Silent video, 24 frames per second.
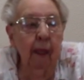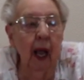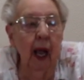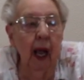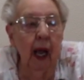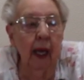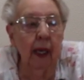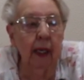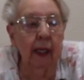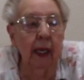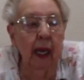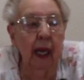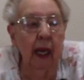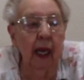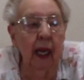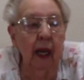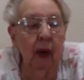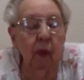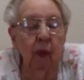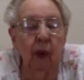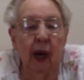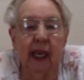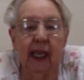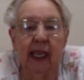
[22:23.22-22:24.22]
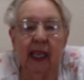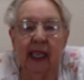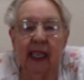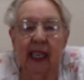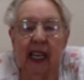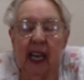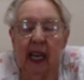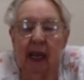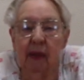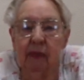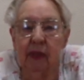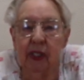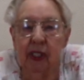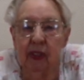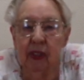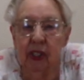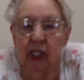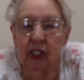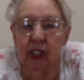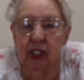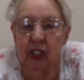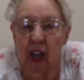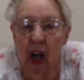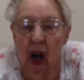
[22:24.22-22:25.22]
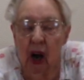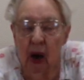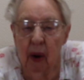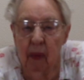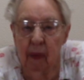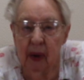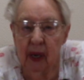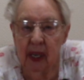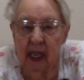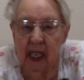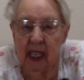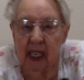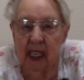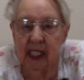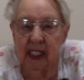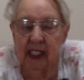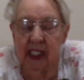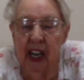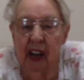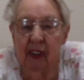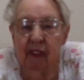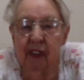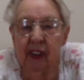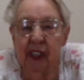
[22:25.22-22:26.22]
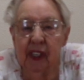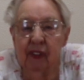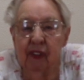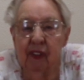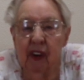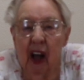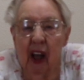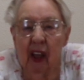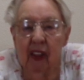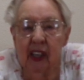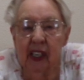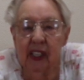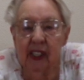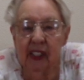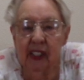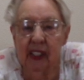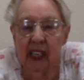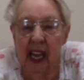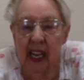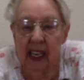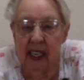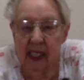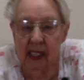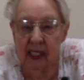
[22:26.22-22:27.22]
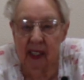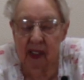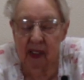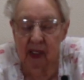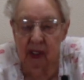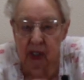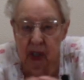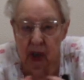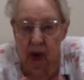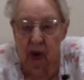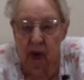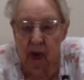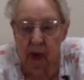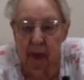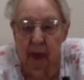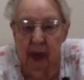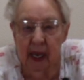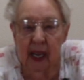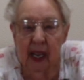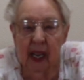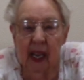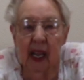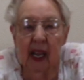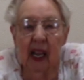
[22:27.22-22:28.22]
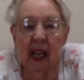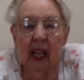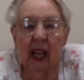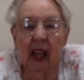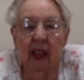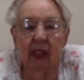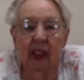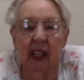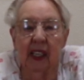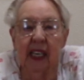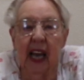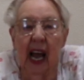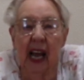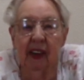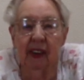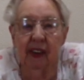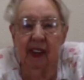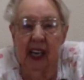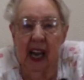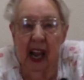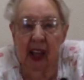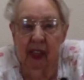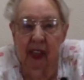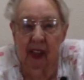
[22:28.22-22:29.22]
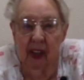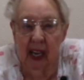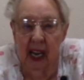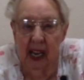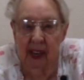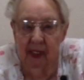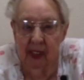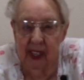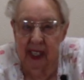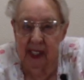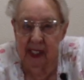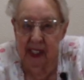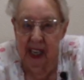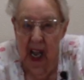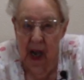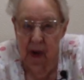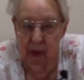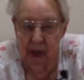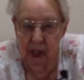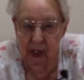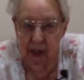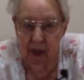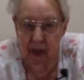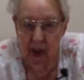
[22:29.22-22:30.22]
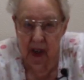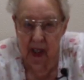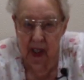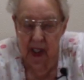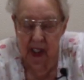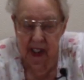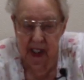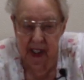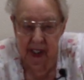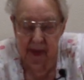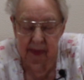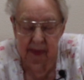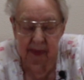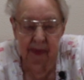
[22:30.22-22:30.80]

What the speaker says: And when he came to the shop, Jeffrey's father told me that Aunt Ethel had this house for us.